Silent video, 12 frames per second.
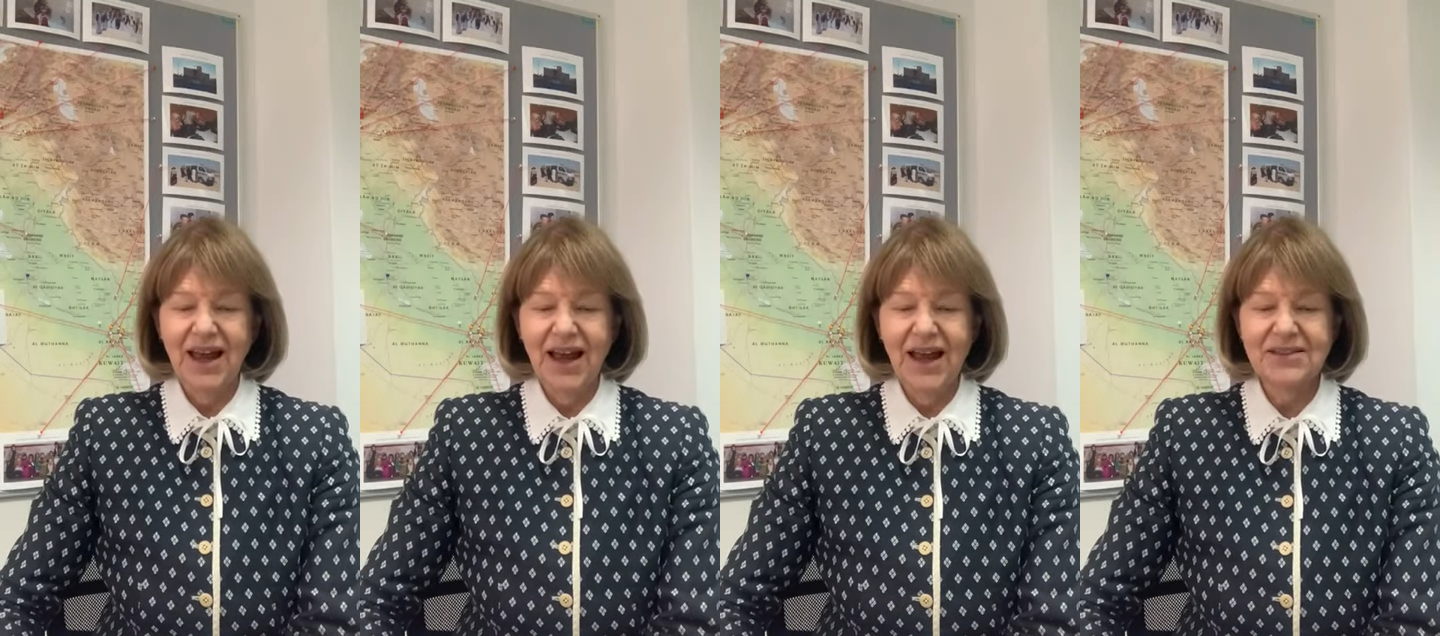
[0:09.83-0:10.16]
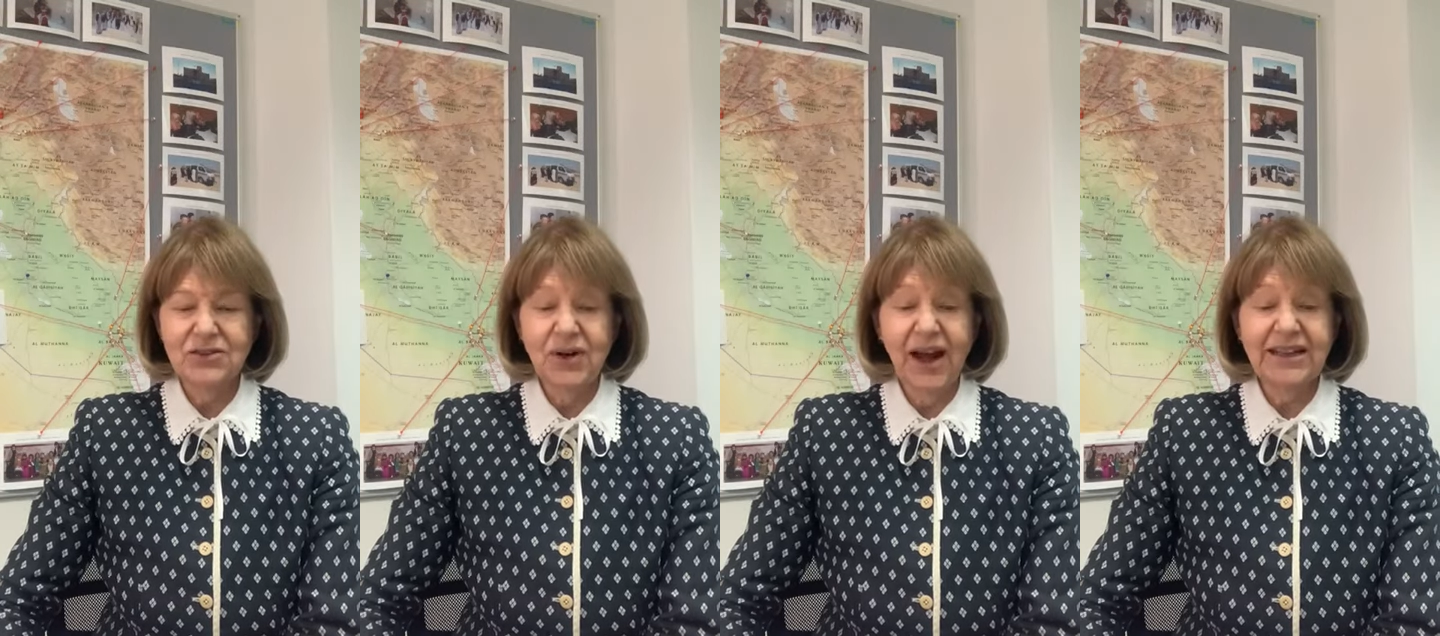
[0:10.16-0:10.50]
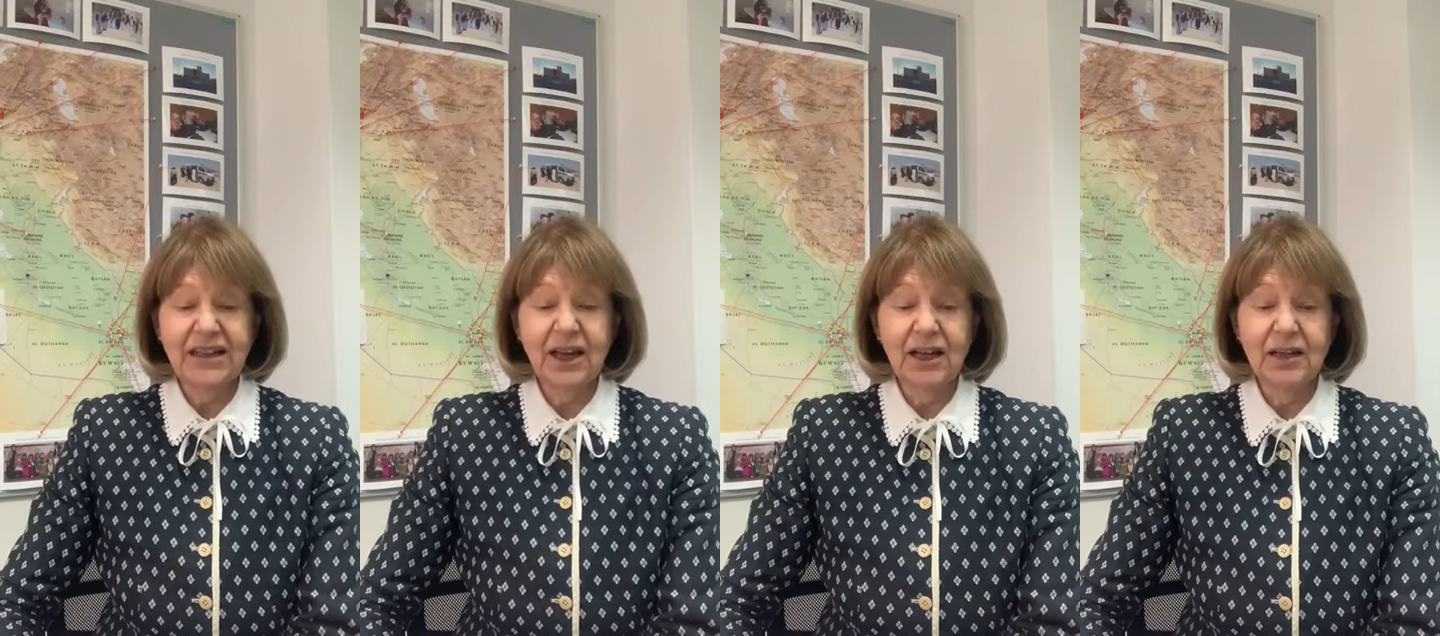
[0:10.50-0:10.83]
As
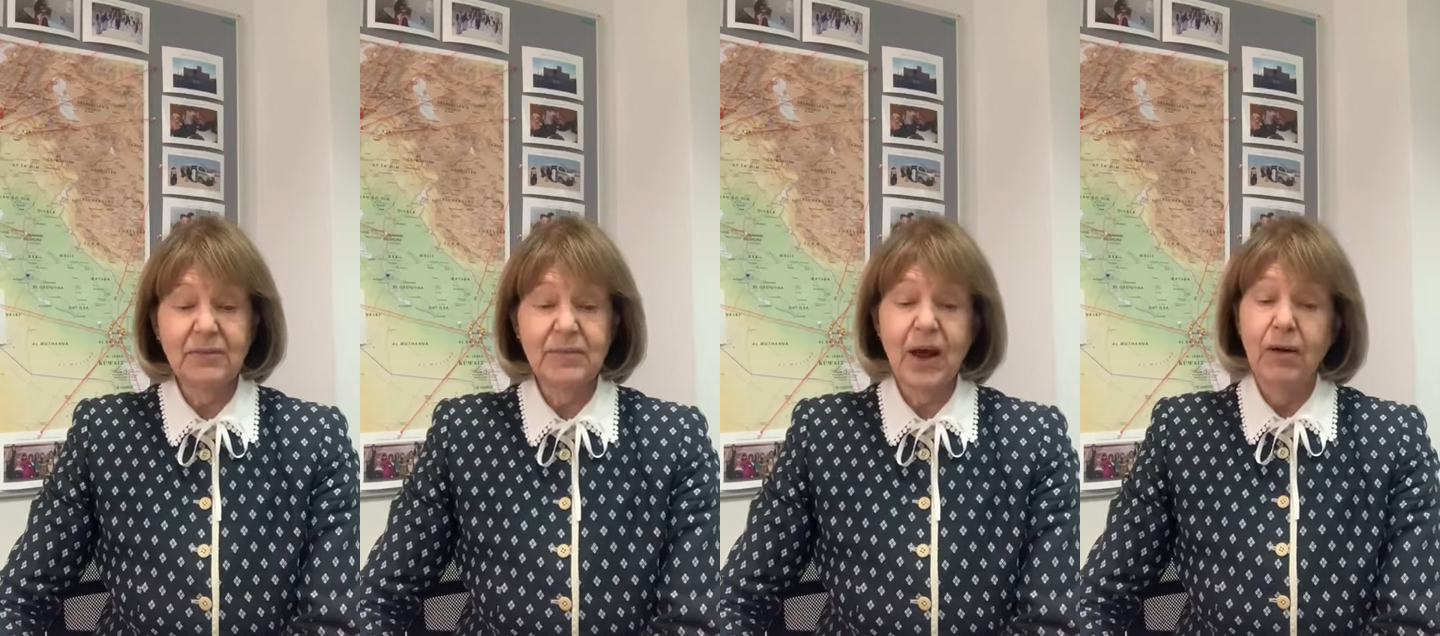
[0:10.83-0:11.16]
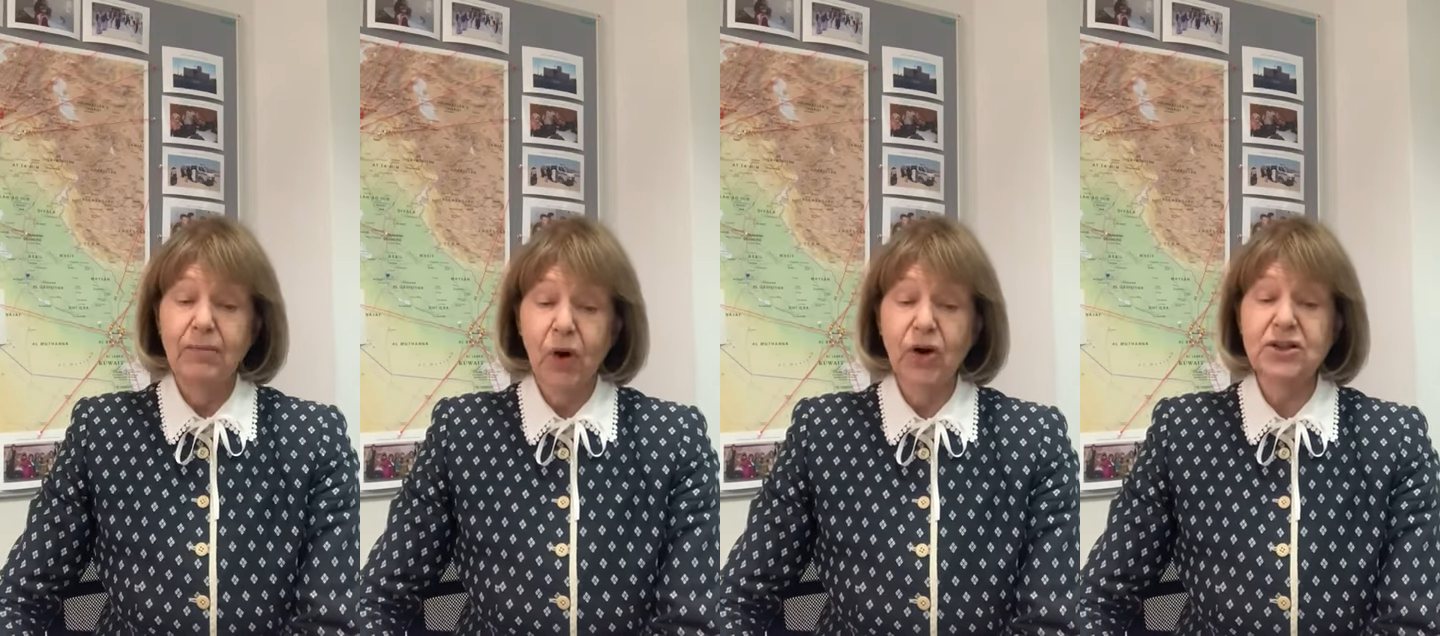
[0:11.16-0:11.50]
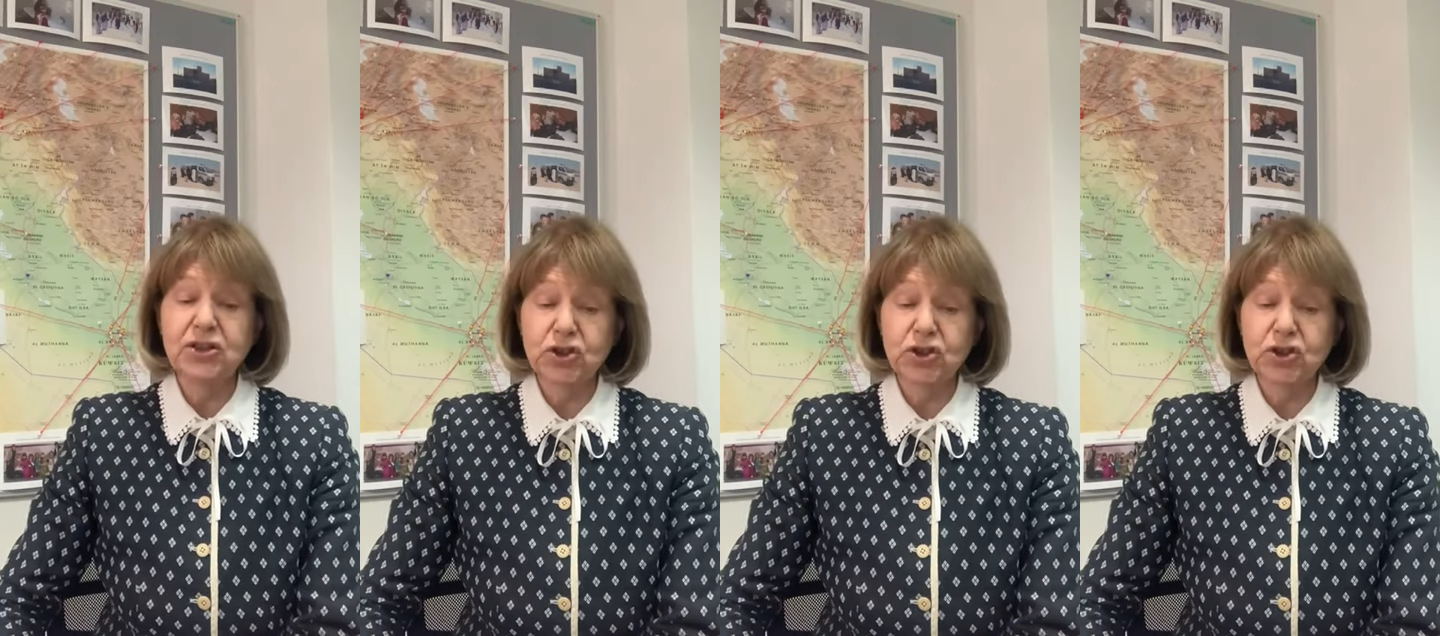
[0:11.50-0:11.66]
United Kingdom Boris